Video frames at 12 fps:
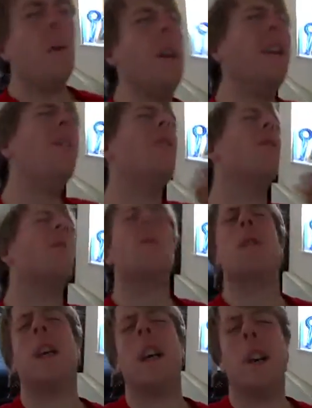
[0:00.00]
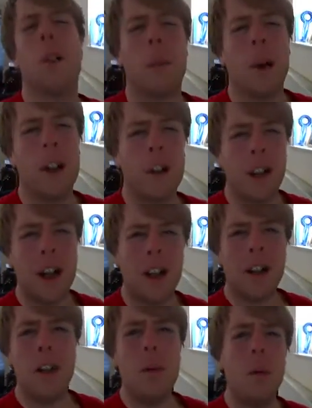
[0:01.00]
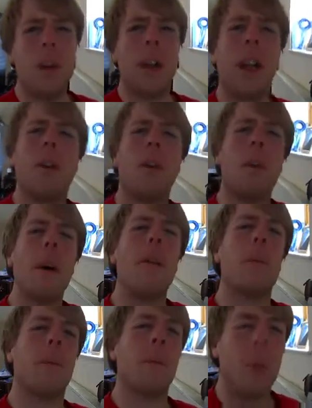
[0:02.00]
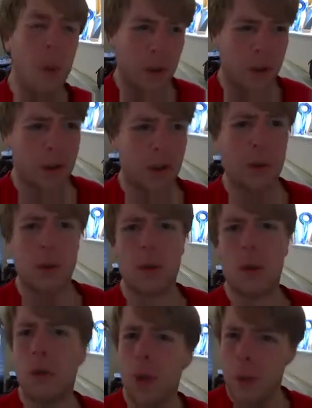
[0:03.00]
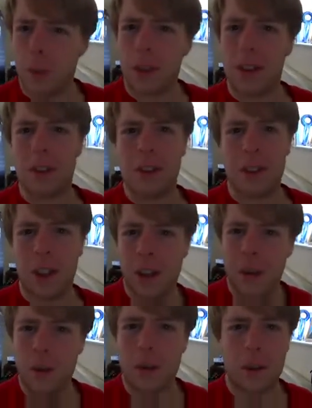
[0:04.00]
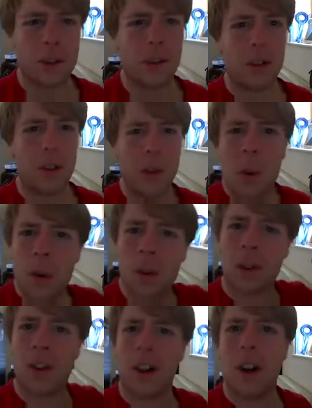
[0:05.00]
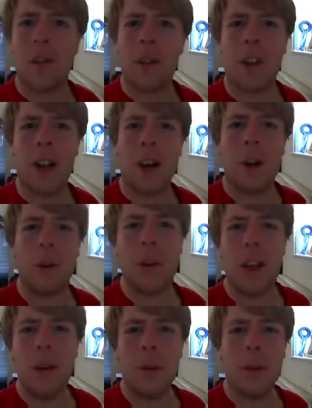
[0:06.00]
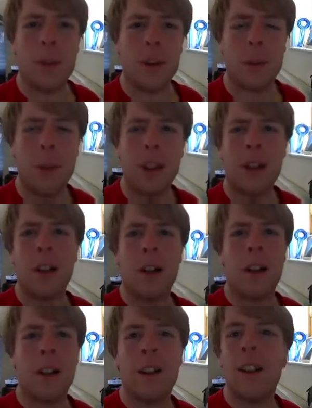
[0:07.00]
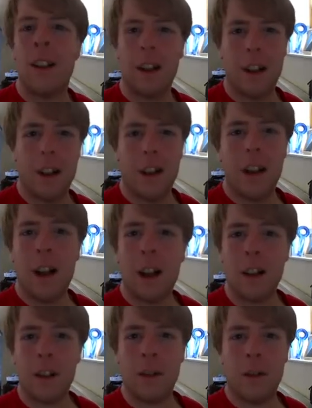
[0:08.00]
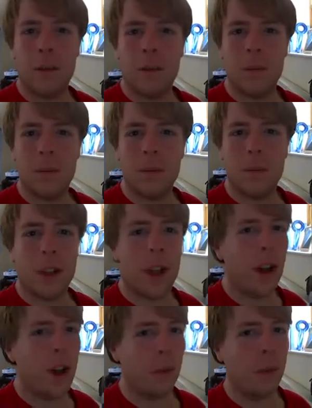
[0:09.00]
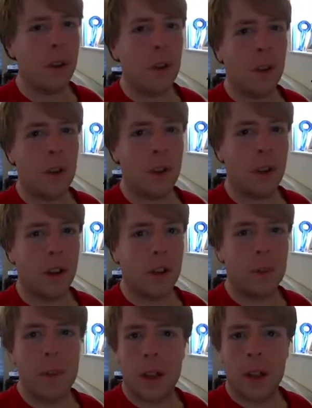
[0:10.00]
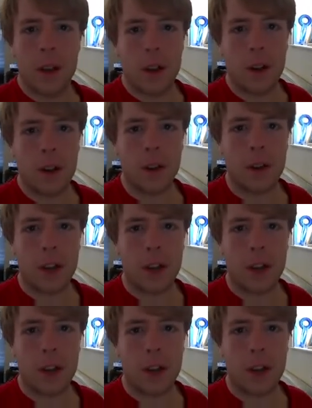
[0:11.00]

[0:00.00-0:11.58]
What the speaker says: But you don't want to hear about that. You want to hear about broadswords, rapiers, cloaks, and quarterstaffs, and how I was able to speak the line, "Hello, I'm the Doctor," on